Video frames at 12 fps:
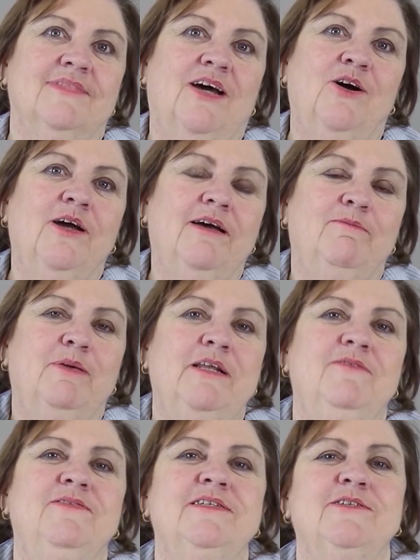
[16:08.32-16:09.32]
Okay,
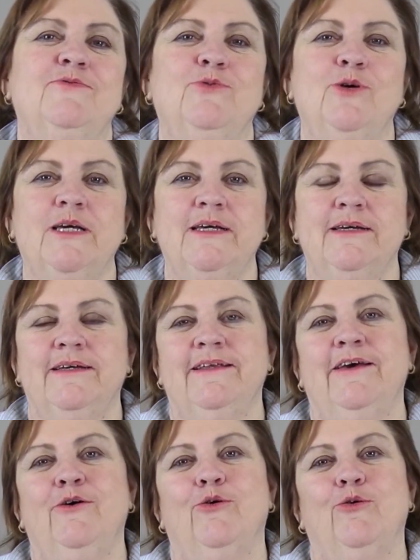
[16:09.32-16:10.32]
benefits of working in
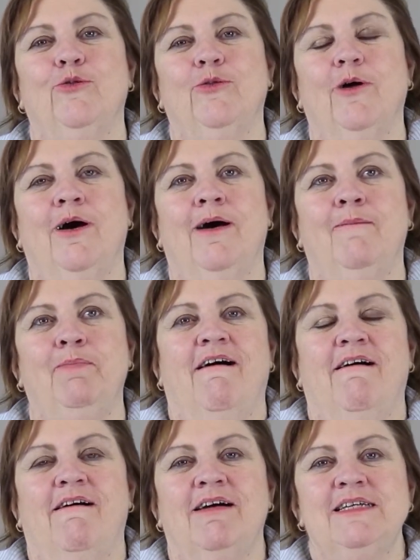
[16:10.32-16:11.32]
health.
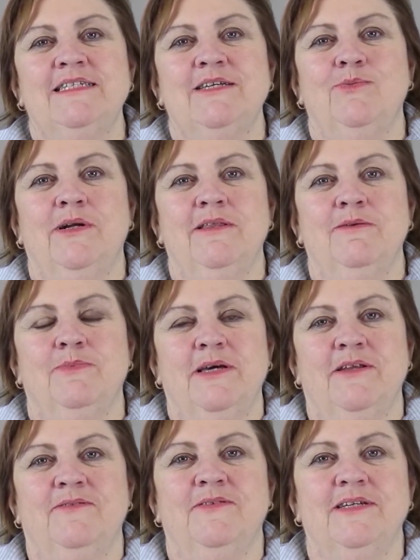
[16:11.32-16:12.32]
I see one of the
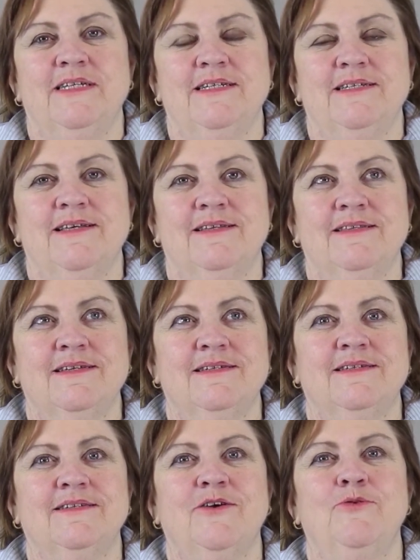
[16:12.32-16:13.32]
benefits is that there's
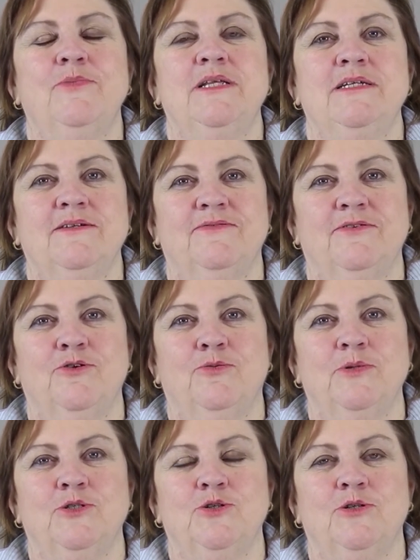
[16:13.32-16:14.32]
so many different
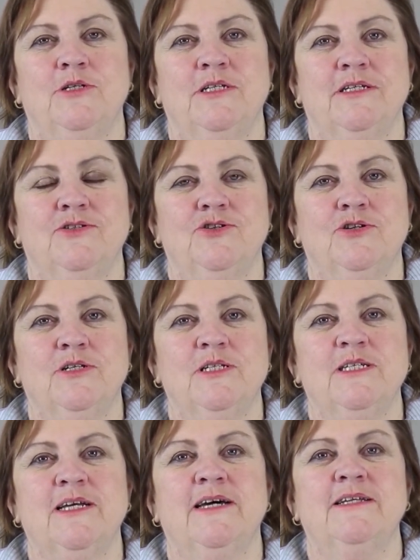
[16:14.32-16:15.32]
opportunities. You can
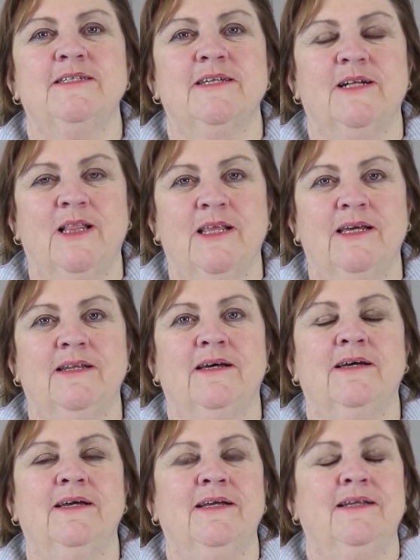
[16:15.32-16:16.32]
start as a
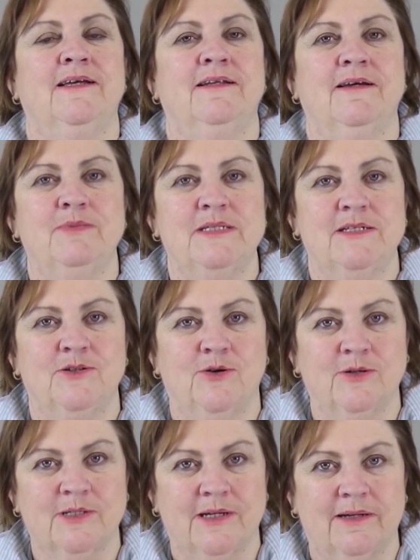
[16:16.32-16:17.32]
cleaner and end up as a
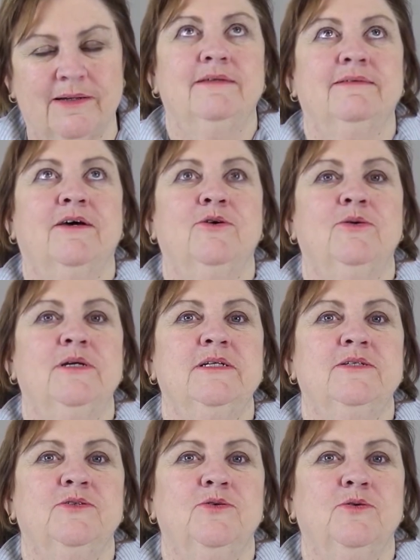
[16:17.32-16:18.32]
doctor. So
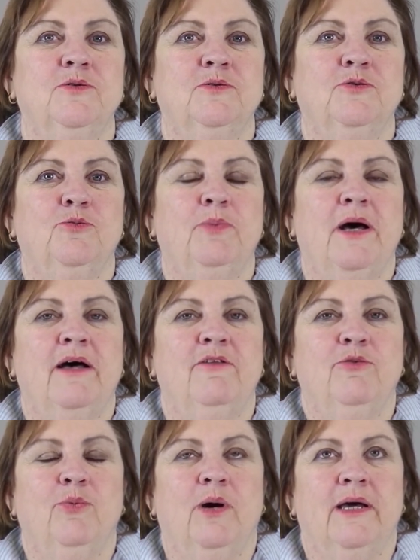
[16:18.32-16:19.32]
it's your
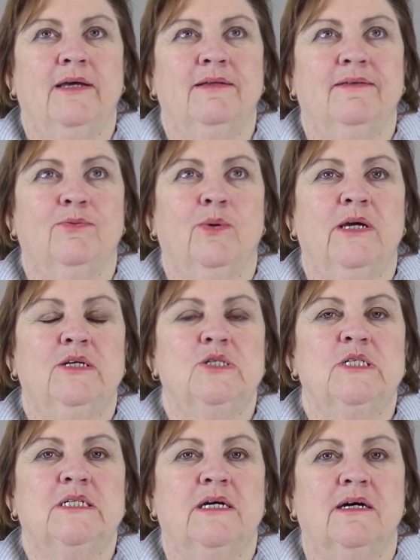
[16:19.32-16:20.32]
pathway, it's where you
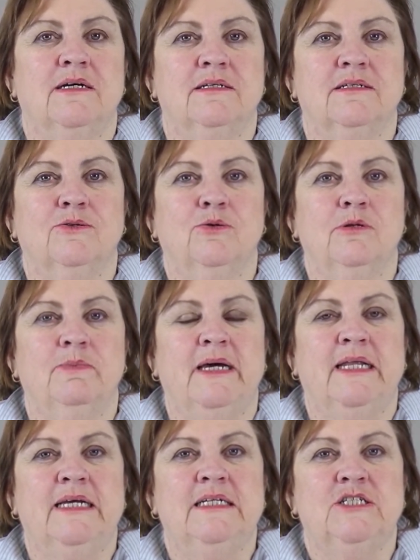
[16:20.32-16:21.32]
start. It's all
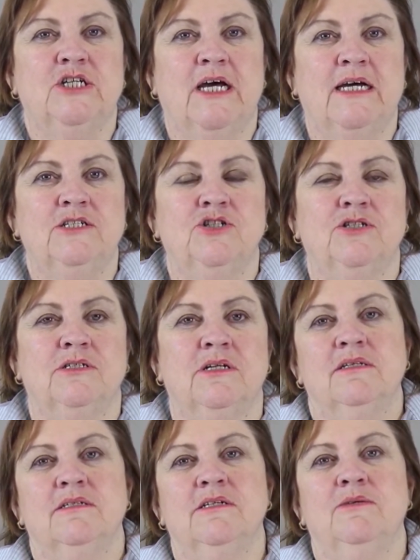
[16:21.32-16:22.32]
about education.
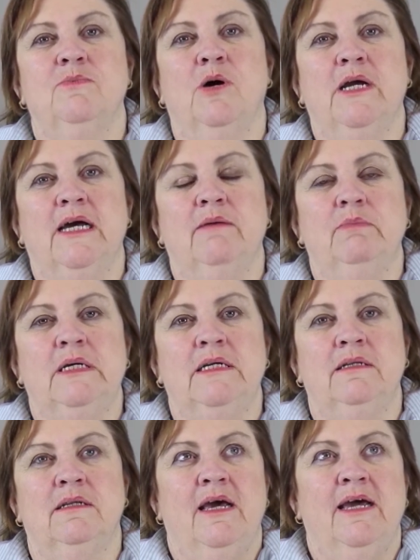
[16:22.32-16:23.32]
So you might come
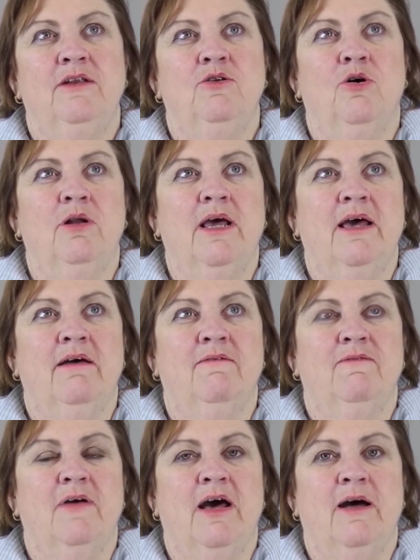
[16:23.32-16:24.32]
in and not
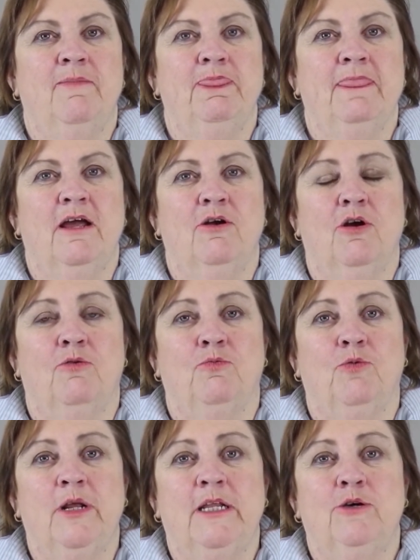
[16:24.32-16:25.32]
have a
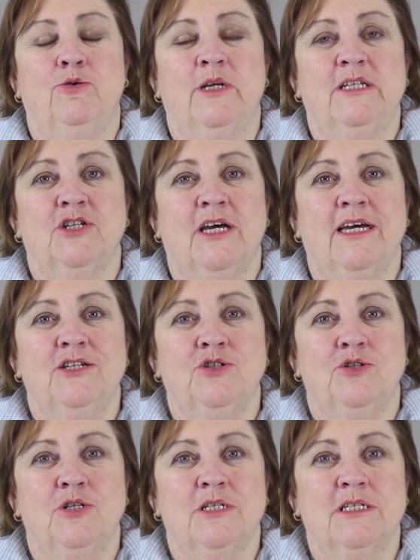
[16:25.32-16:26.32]
really good
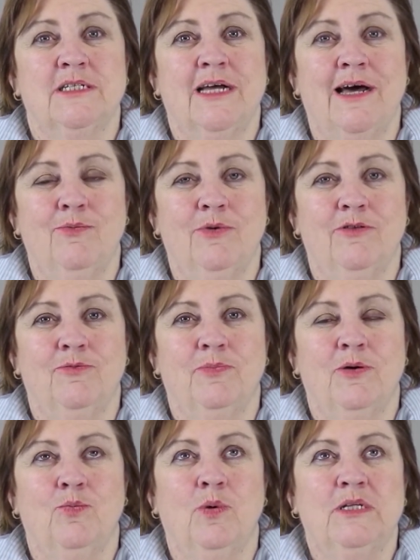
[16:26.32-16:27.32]
education to start with,
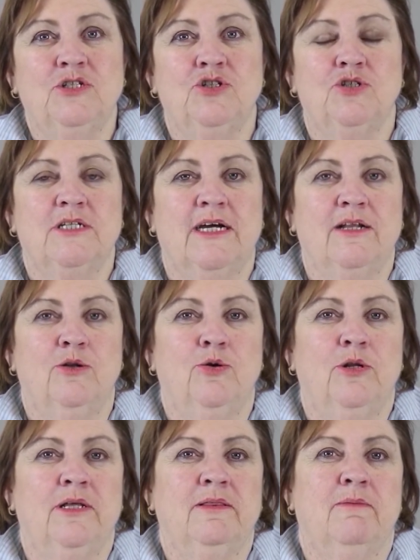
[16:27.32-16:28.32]
but once you start
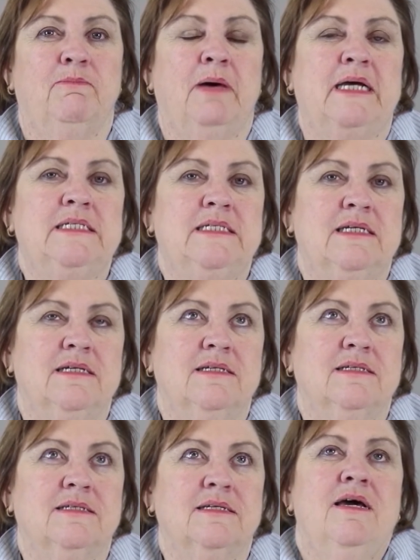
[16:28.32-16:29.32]
learning the
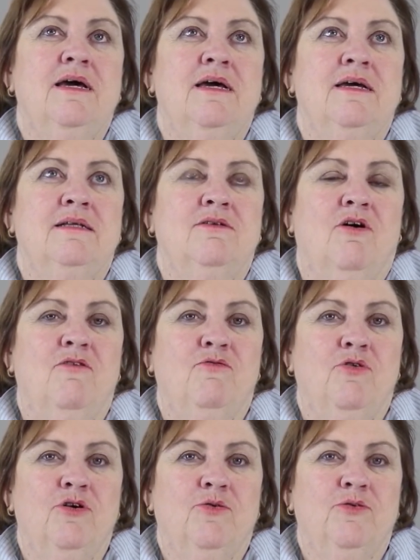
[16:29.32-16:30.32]
basics, and I've
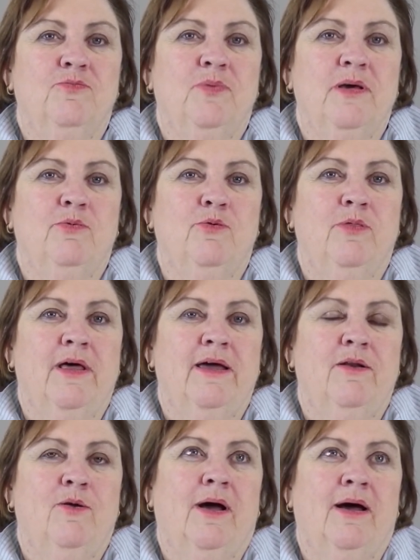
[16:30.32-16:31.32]
worked with people
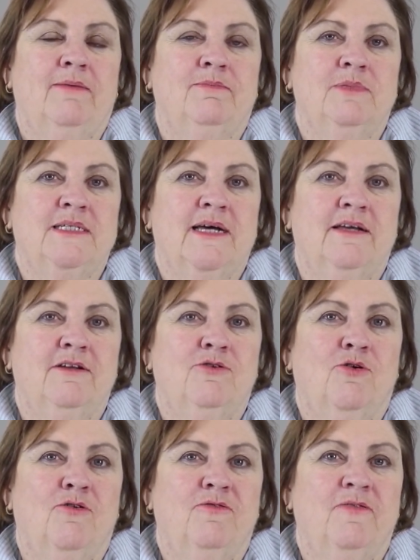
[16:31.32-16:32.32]
that started
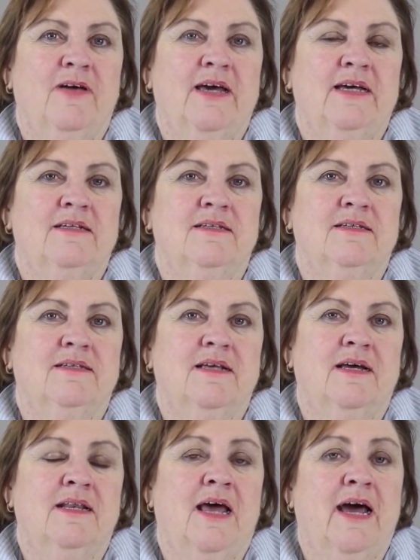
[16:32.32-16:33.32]
off as
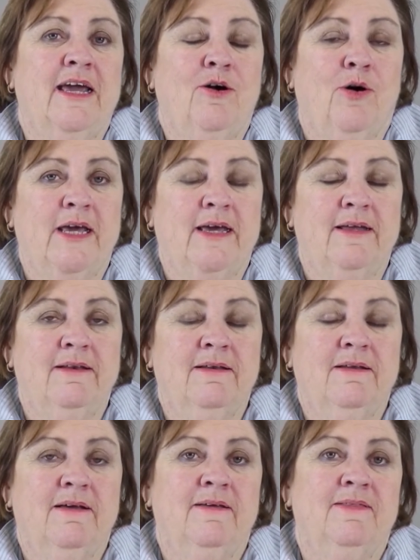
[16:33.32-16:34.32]
an
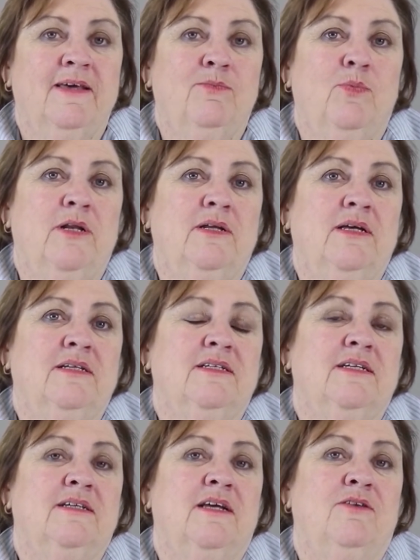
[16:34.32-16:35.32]
AIN and then went and
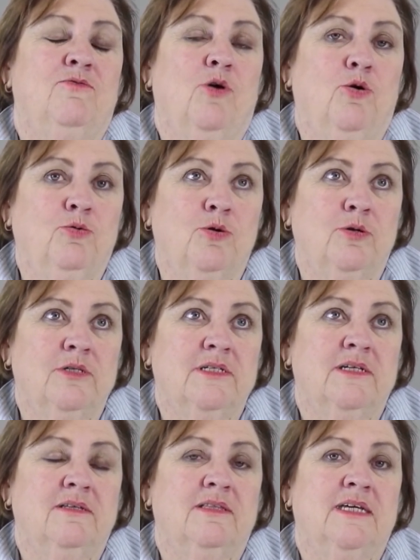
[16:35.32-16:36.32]
did enrolled
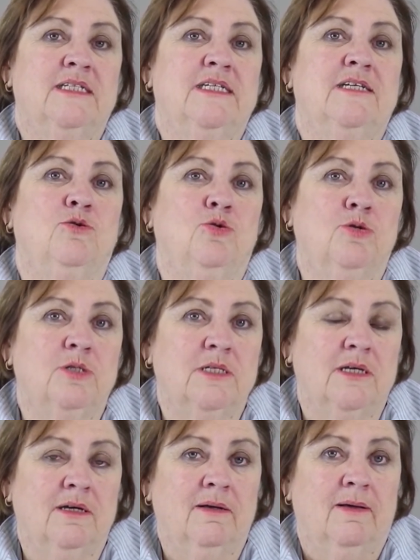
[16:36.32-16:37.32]
nursing, then did
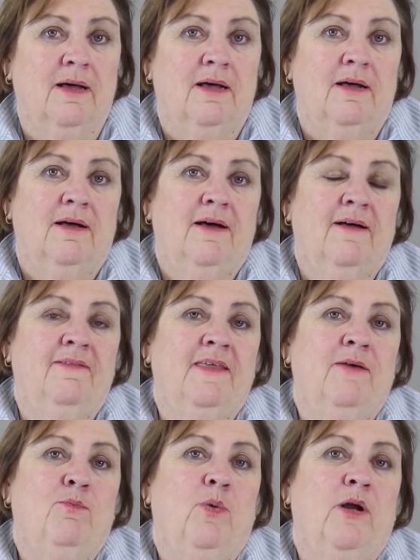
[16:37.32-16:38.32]
nursing, and
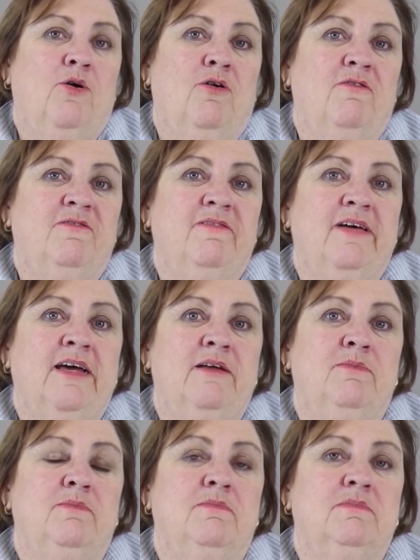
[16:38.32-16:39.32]
then went off
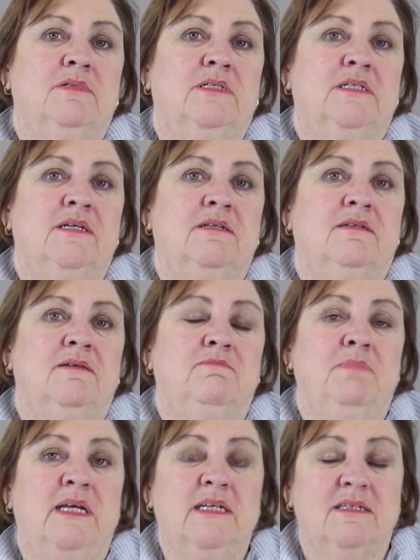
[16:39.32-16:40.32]
and did
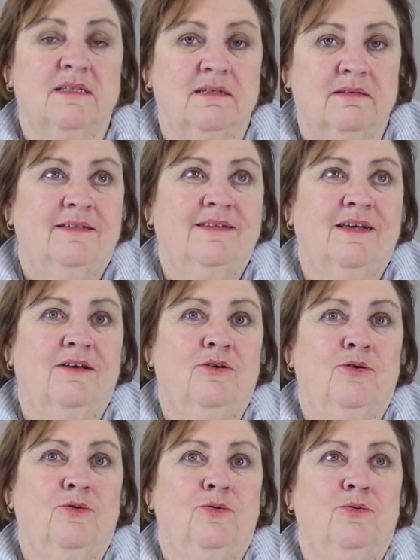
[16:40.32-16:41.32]
medicine.
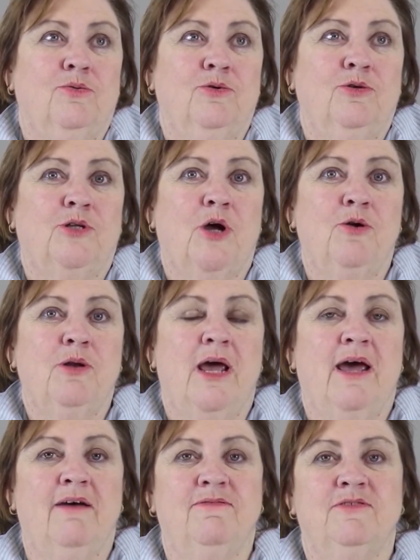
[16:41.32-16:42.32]
So you don't
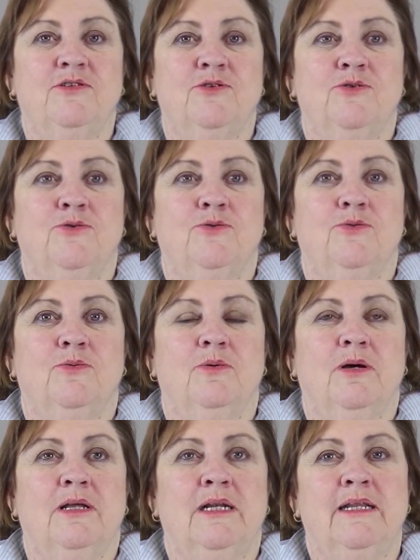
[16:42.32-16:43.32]
have to
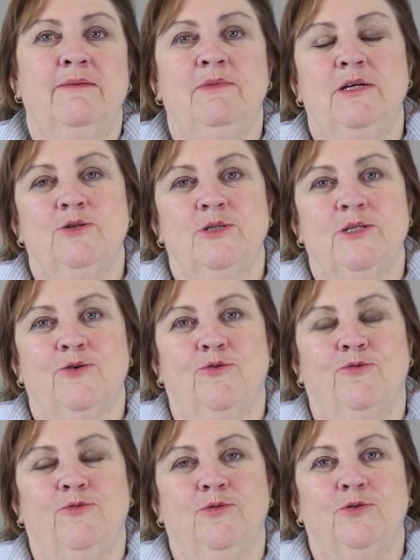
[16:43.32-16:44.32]
limit
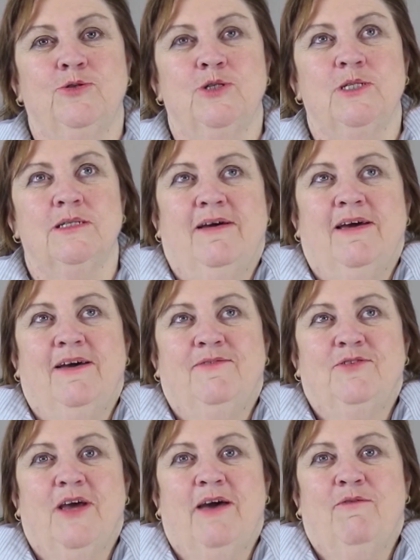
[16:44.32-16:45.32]
yourself. You just
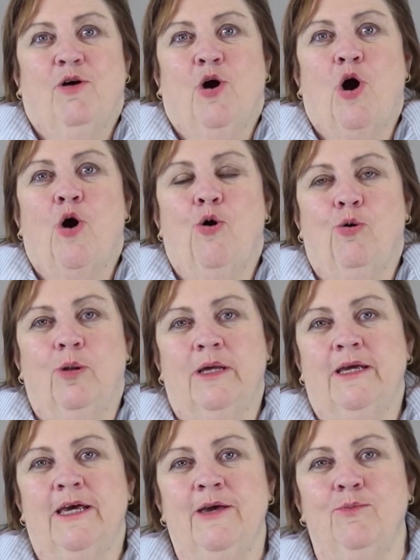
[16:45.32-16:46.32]
have to have a goal
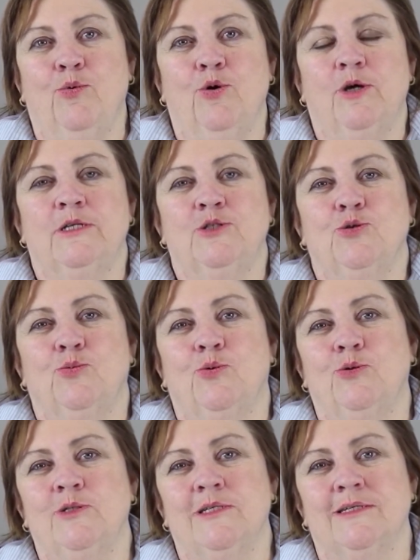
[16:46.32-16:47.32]
and keep working
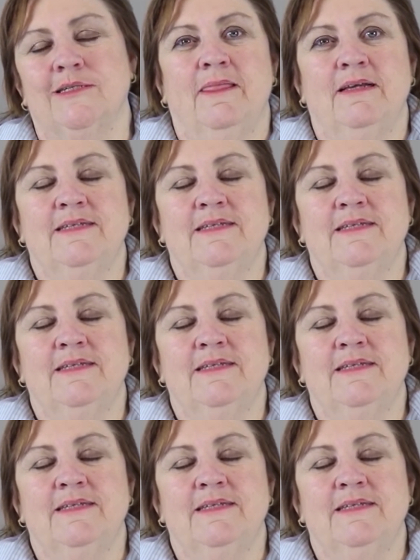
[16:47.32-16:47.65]
towards it.